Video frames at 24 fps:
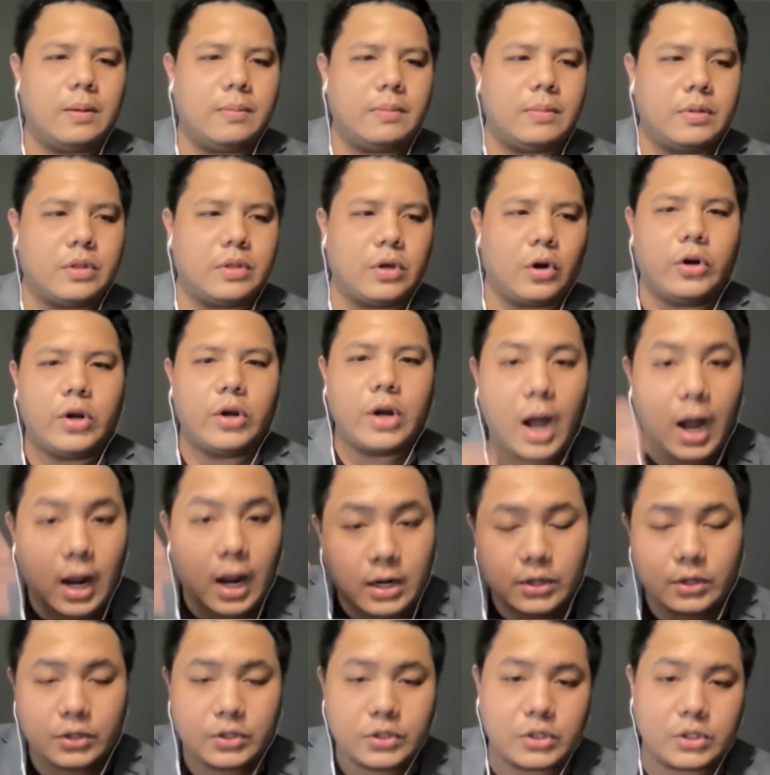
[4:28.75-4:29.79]
Their
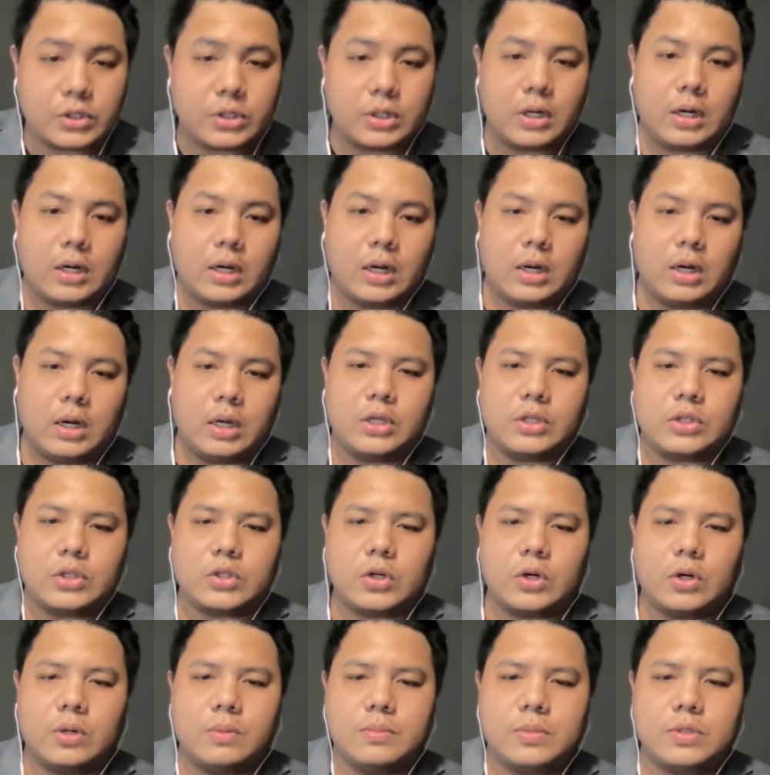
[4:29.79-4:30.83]
knowledge in
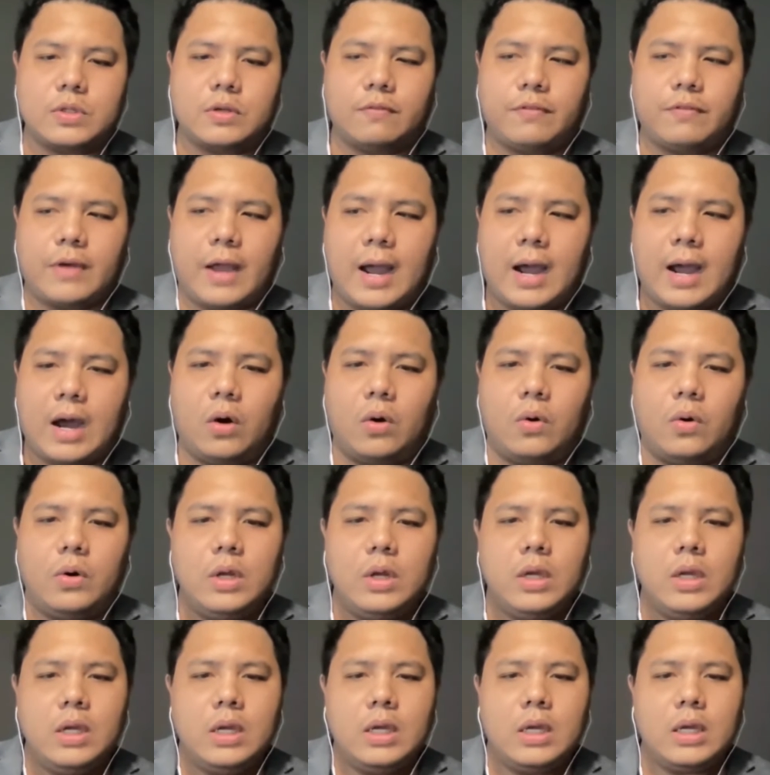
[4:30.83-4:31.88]
terms of how
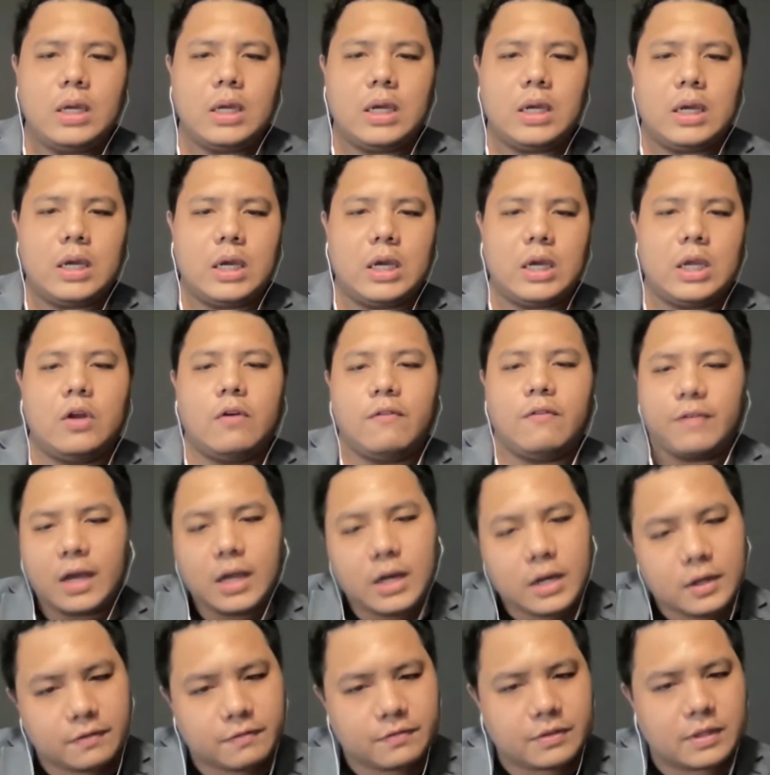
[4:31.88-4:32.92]

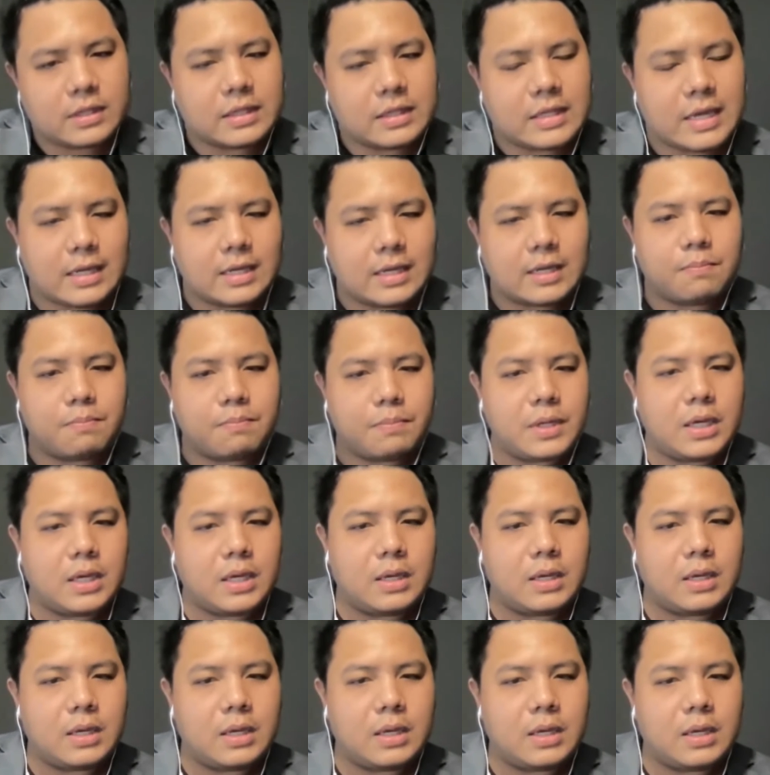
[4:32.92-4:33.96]
innovative that they can
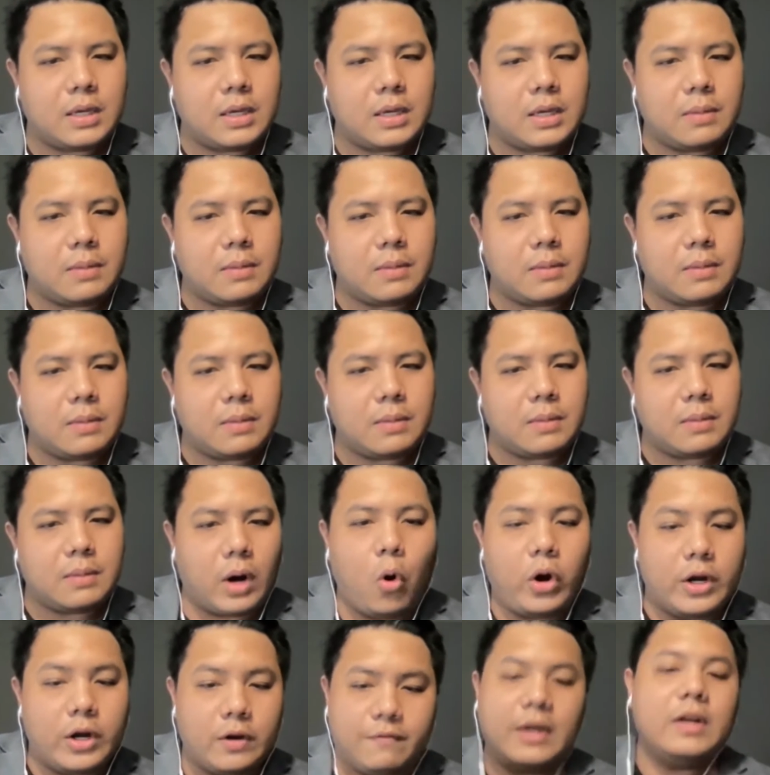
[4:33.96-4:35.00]
be or how
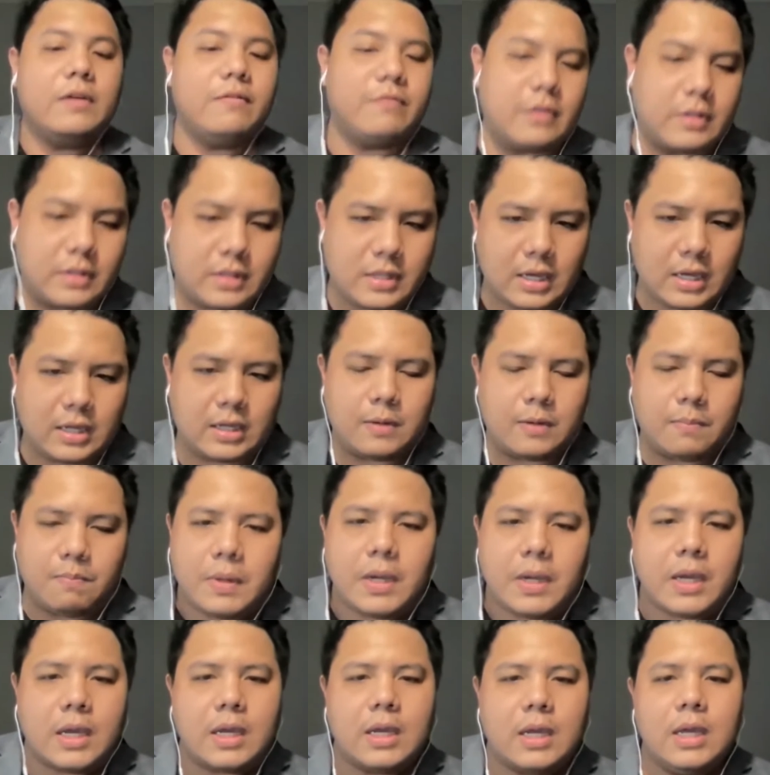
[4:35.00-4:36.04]
more innovative that they
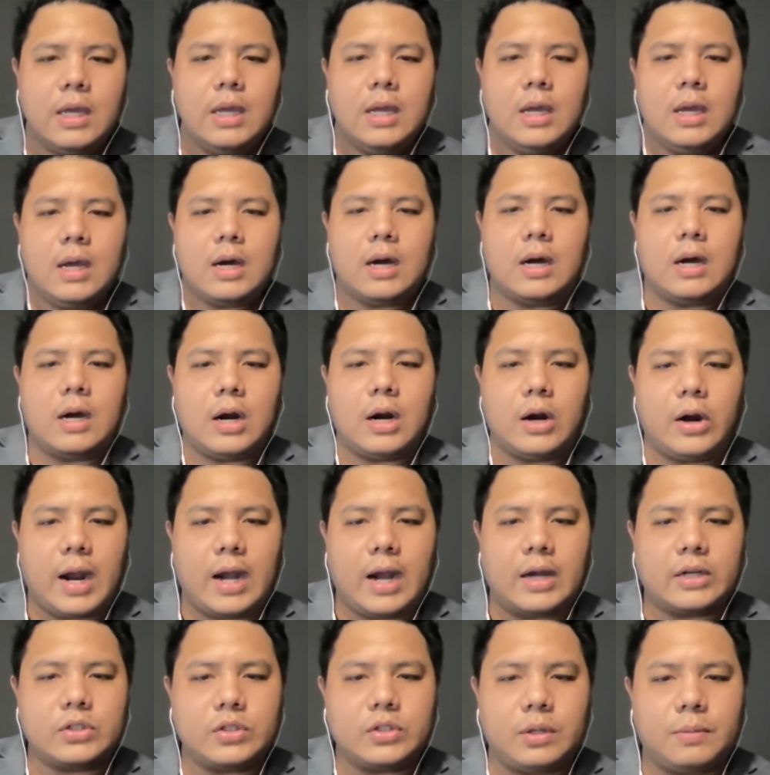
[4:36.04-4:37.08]
can be
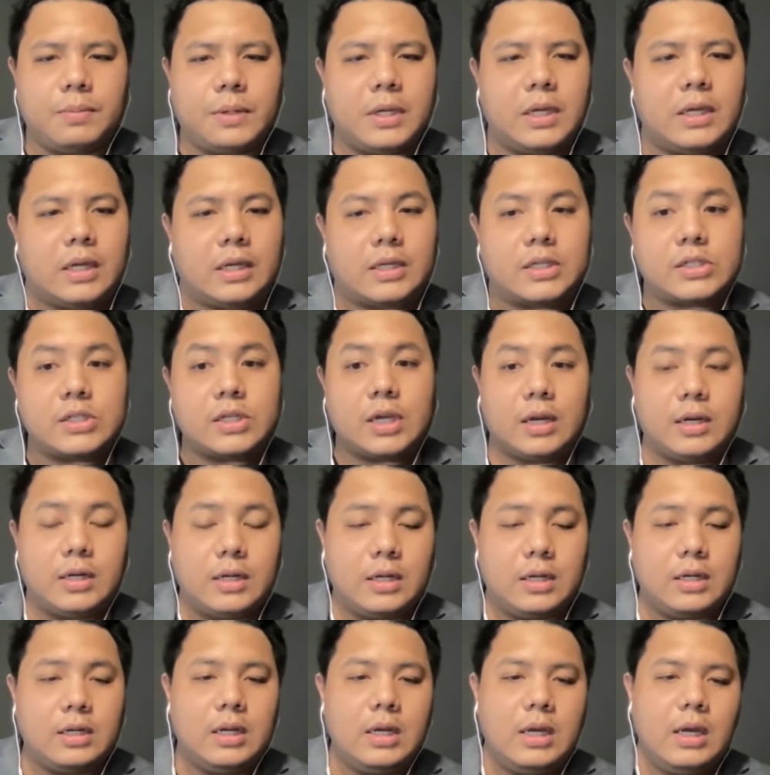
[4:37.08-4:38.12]
are actually being
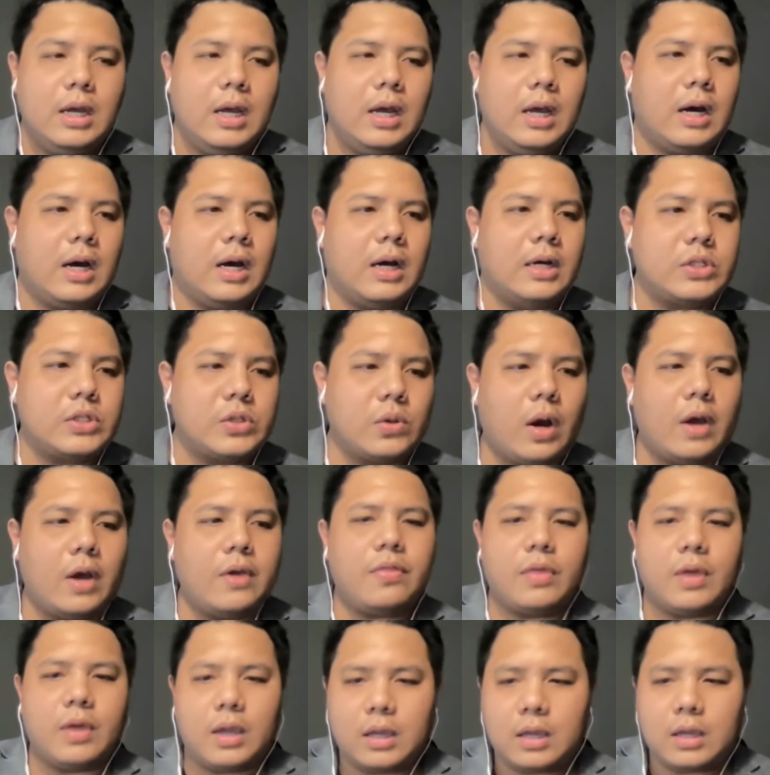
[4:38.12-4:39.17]
extended. So
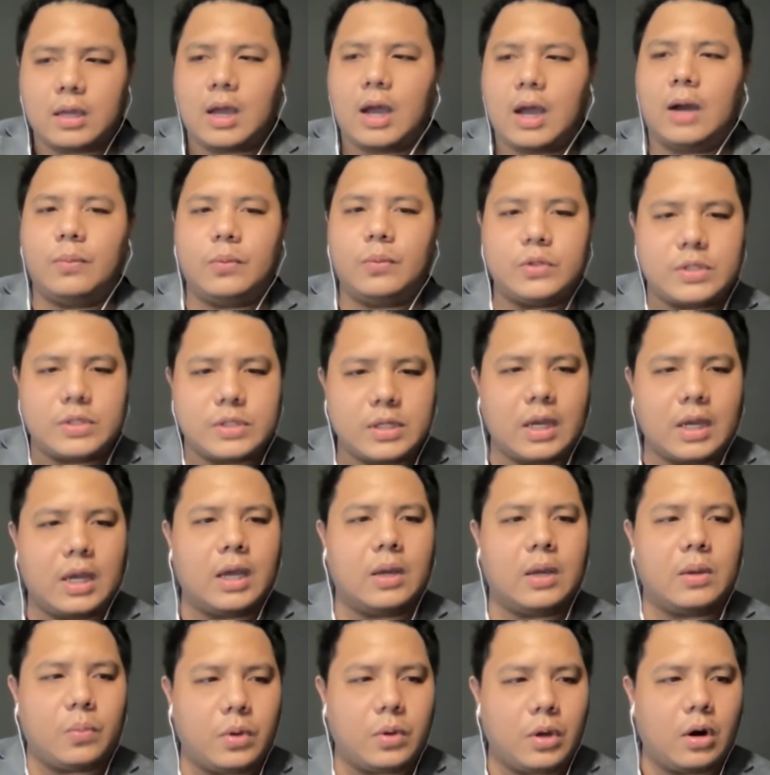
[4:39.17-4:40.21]
I think I would
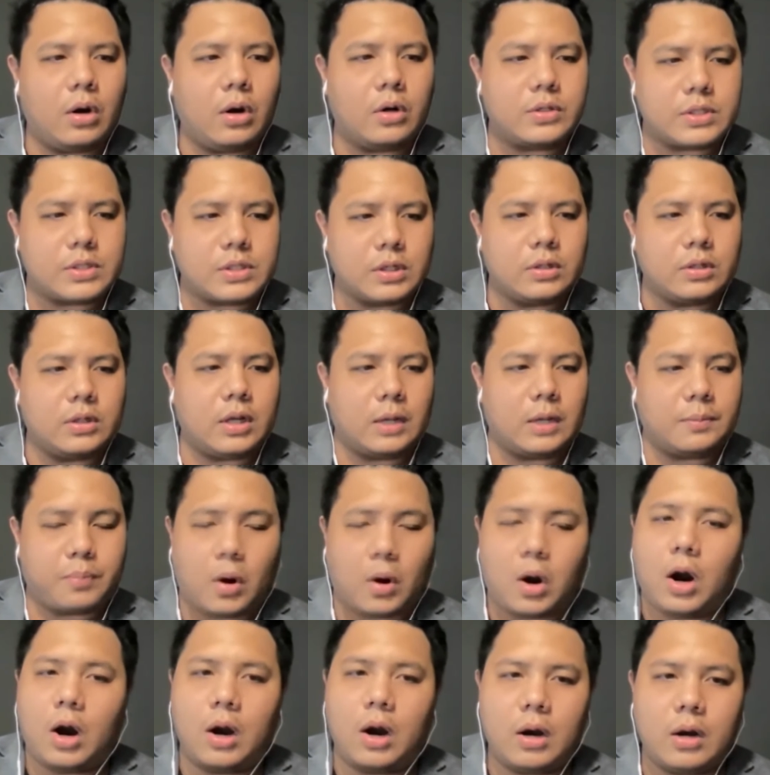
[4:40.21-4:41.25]
say we are still at
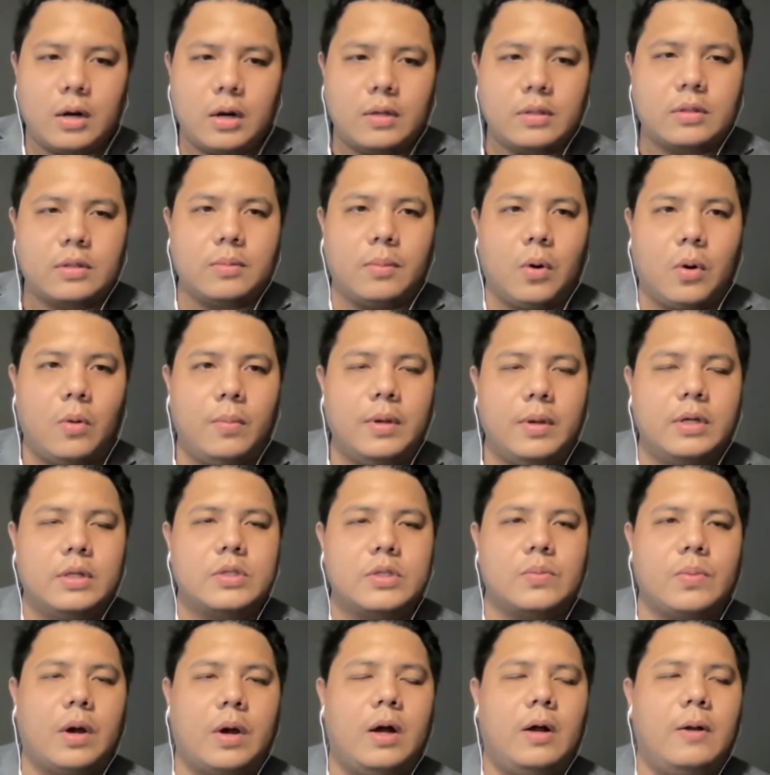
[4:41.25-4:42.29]
par at the moment
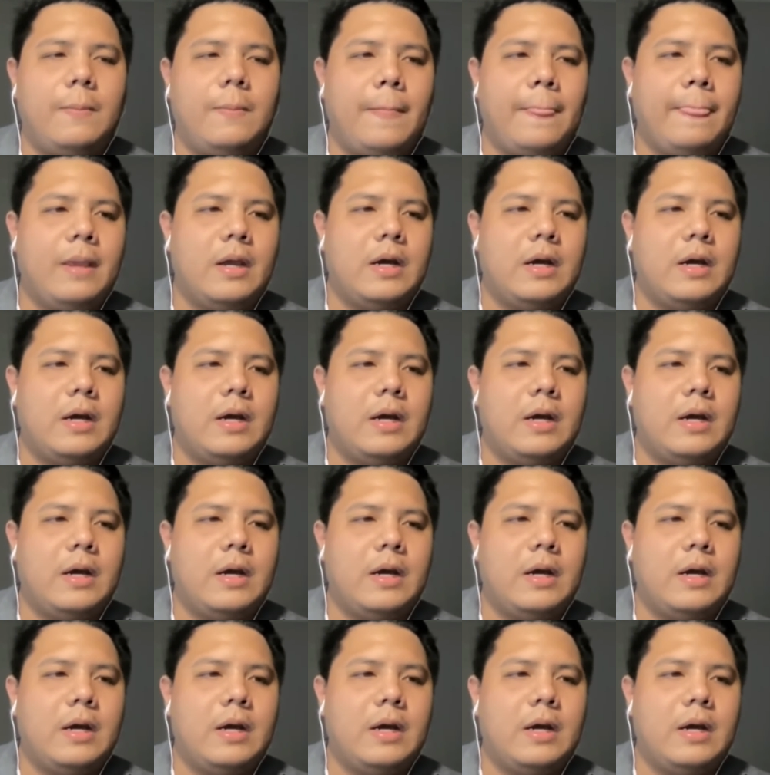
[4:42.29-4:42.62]
as well.